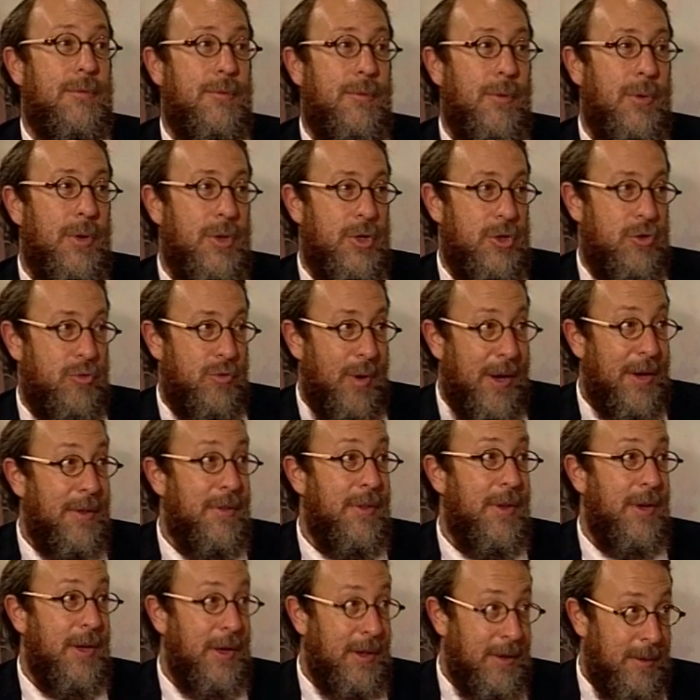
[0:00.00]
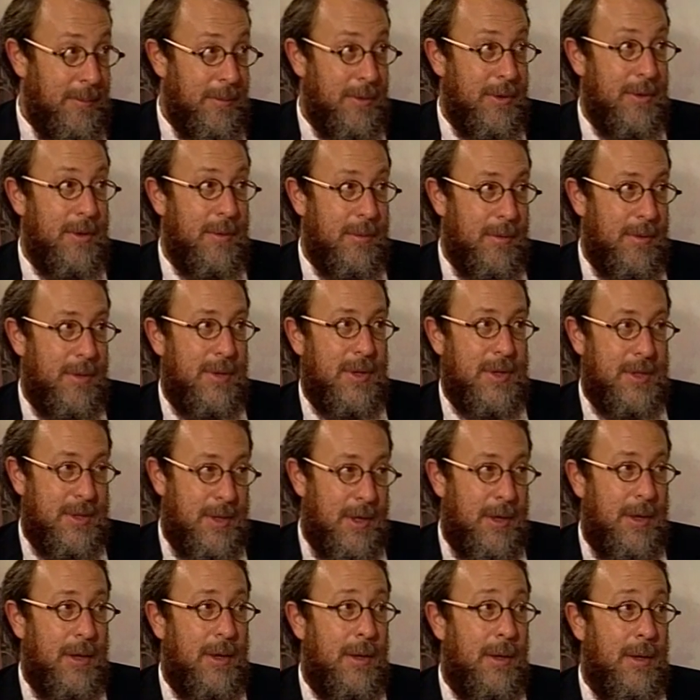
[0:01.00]
for strengthening the
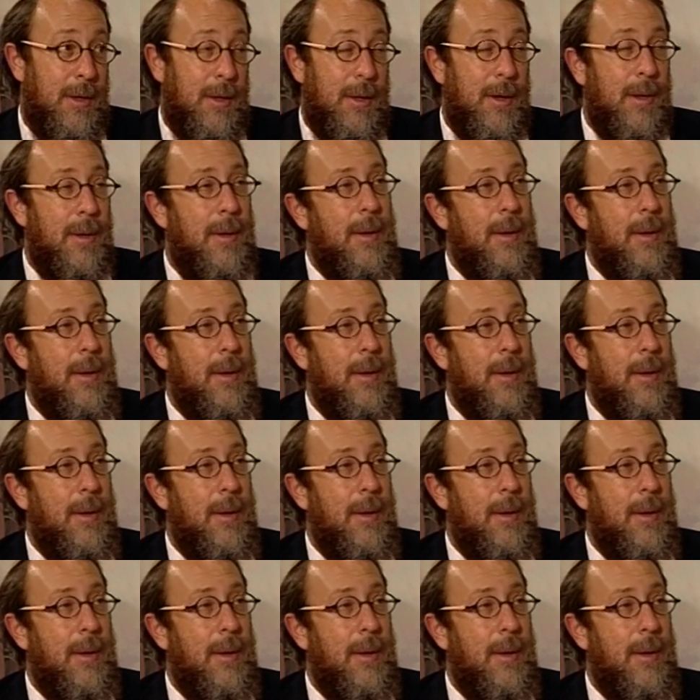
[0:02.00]
city